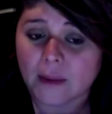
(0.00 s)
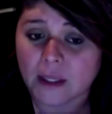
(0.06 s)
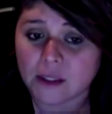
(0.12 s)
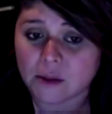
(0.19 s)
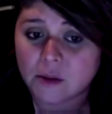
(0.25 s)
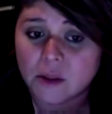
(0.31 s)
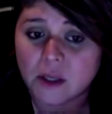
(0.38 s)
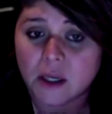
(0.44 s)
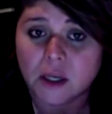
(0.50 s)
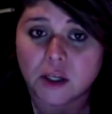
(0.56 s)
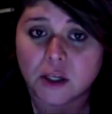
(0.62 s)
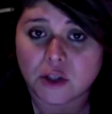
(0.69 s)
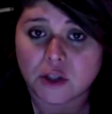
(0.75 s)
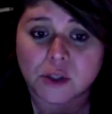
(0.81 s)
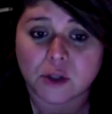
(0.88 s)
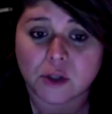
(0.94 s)
the
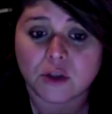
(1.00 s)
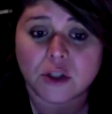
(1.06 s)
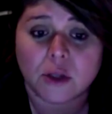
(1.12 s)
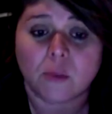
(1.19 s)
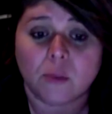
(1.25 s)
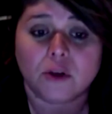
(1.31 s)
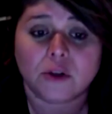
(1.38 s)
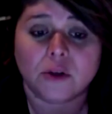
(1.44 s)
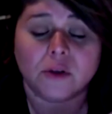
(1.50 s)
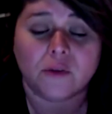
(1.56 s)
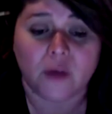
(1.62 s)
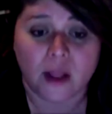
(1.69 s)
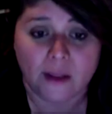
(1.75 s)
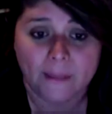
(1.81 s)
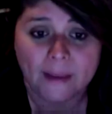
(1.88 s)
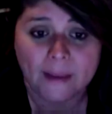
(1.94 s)
initial social emotional
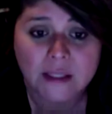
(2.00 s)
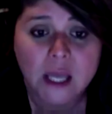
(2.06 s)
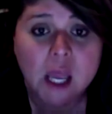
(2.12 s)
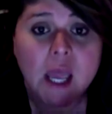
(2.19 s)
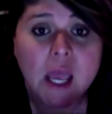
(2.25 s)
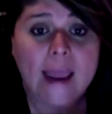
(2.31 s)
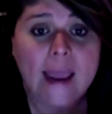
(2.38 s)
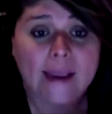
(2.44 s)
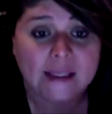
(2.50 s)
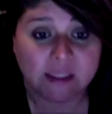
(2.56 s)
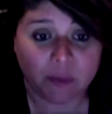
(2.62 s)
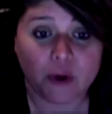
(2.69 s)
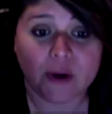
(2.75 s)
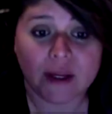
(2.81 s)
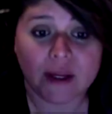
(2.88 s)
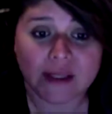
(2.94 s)
development
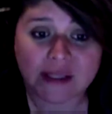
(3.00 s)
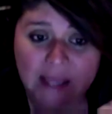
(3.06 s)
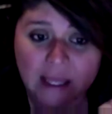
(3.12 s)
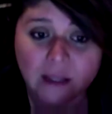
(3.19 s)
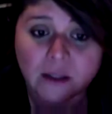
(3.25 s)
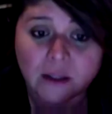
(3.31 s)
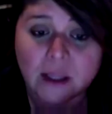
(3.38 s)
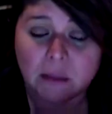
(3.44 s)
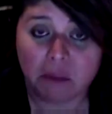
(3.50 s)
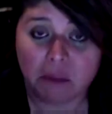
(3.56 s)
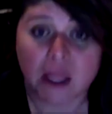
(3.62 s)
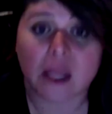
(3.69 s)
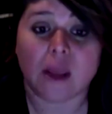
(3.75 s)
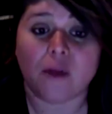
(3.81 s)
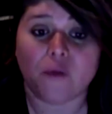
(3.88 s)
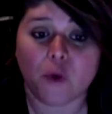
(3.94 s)
experience that many
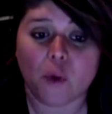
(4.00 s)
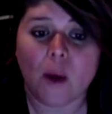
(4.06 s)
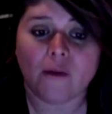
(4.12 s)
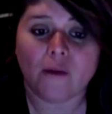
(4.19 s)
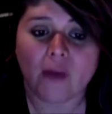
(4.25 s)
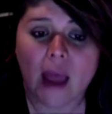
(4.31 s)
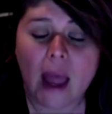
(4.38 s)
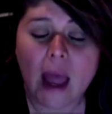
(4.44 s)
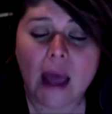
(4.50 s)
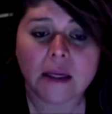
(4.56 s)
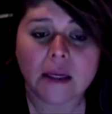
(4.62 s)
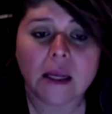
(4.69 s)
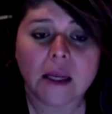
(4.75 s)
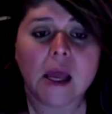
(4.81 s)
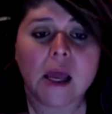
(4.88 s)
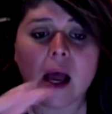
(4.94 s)
of you have had,
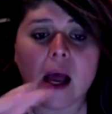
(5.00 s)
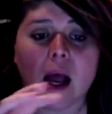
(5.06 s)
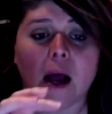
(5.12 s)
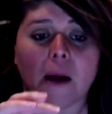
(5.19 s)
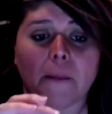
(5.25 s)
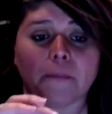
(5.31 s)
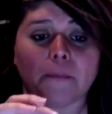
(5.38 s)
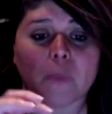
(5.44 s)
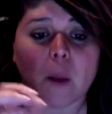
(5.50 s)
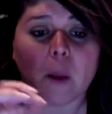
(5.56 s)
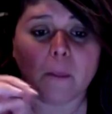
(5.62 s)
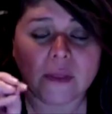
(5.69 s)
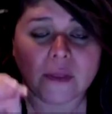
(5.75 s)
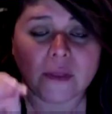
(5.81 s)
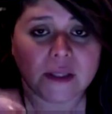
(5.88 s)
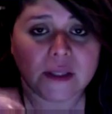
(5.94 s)
but
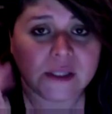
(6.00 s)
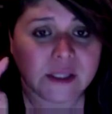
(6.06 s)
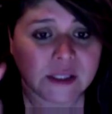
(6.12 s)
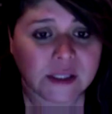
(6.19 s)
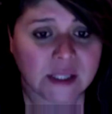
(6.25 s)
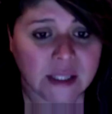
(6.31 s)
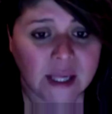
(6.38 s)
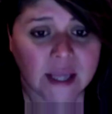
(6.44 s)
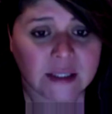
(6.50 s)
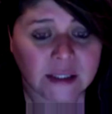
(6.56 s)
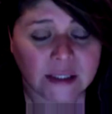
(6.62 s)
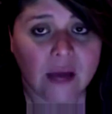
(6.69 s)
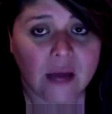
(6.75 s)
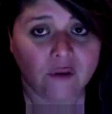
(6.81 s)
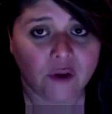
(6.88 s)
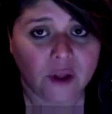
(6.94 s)
this is the next
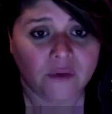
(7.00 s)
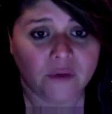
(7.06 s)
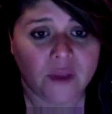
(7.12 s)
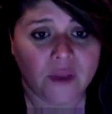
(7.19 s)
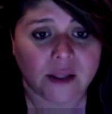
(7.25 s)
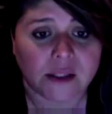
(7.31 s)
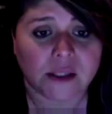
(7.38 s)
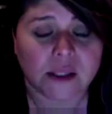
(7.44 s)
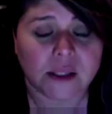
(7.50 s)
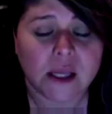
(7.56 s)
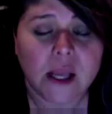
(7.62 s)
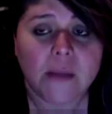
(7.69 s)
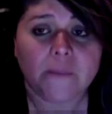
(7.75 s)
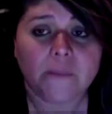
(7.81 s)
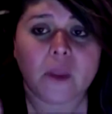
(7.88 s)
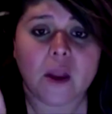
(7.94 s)
level of this.
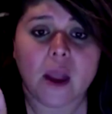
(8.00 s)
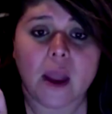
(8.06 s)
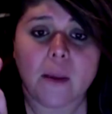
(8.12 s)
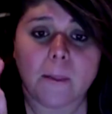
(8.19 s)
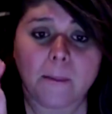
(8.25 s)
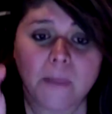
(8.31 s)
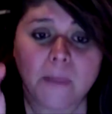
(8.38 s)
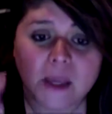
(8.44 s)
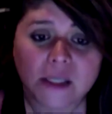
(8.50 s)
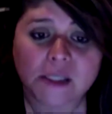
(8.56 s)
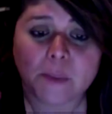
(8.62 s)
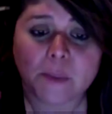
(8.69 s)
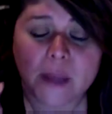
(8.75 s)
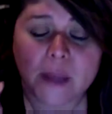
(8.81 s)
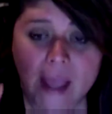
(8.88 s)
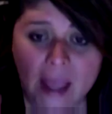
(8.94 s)

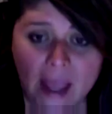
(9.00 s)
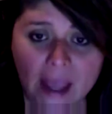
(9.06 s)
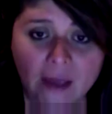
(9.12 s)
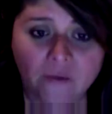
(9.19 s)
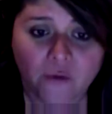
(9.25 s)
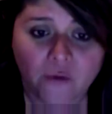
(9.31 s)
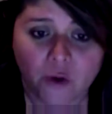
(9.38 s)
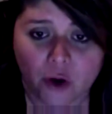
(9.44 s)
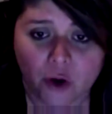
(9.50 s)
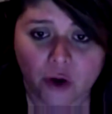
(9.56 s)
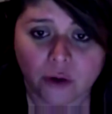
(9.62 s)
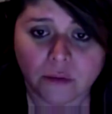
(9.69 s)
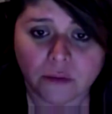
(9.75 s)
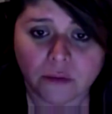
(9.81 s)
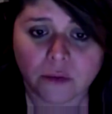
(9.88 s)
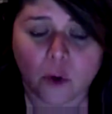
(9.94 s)
Misbehavior
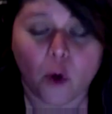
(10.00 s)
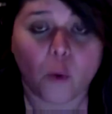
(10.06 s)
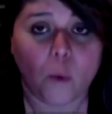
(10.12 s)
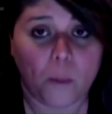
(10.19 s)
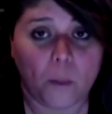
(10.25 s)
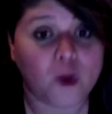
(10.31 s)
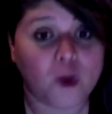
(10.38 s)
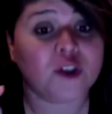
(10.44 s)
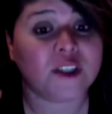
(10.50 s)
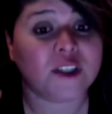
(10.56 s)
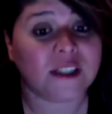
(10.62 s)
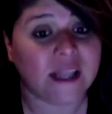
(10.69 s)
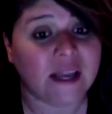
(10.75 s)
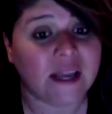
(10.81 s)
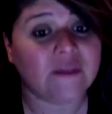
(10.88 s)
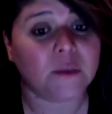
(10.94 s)
or
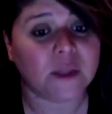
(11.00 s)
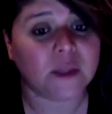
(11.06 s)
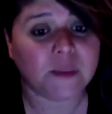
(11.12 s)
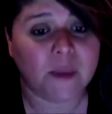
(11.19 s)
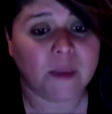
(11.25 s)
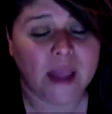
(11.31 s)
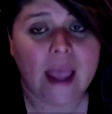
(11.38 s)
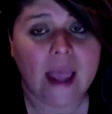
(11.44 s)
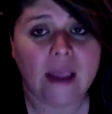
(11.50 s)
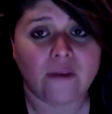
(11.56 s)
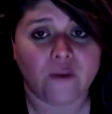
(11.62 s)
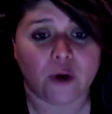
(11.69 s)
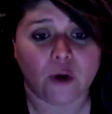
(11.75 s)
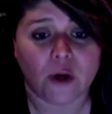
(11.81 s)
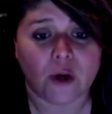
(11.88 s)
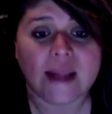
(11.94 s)
perceived
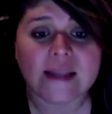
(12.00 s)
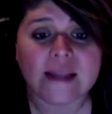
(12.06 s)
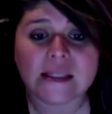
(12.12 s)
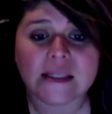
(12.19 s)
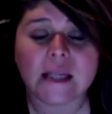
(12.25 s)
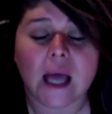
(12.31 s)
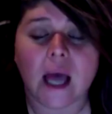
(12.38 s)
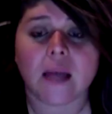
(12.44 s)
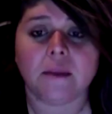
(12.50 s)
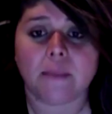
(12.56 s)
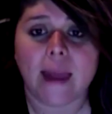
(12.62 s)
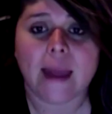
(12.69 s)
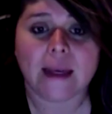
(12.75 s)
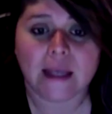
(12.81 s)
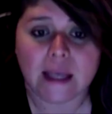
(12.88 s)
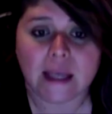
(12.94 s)
misbehavior is an
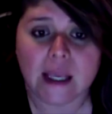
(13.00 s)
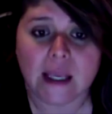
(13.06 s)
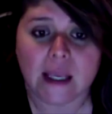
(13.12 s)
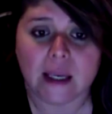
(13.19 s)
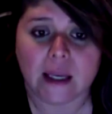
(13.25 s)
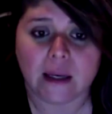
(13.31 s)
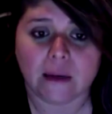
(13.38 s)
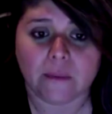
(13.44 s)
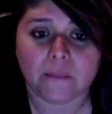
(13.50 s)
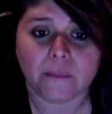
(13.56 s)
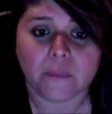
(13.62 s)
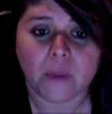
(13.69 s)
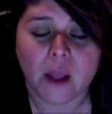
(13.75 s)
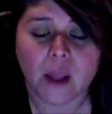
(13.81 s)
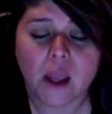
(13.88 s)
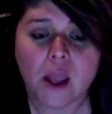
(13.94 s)
unmet need.
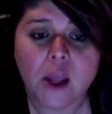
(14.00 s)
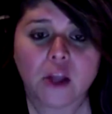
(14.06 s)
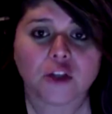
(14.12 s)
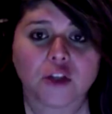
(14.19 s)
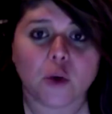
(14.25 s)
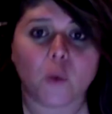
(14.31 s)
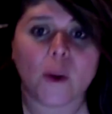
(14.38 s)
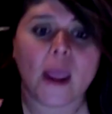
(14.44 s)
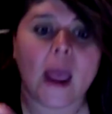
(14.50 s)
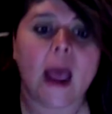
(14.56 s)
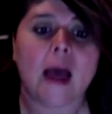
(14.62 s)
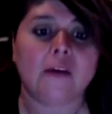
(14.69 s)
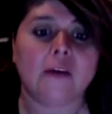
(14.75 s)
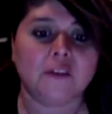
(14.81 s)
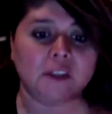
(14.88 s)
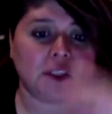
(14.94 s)
So we
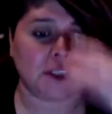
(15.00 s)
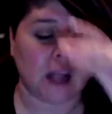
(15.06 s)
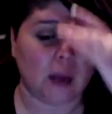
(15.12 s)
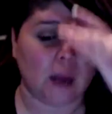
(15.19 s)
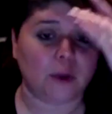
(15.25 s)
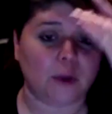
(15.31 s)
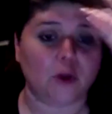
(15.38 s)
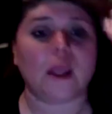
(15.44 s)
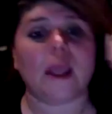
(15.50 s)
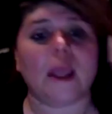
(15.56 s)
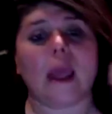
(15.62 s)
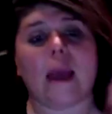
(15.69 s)
have to stop looking at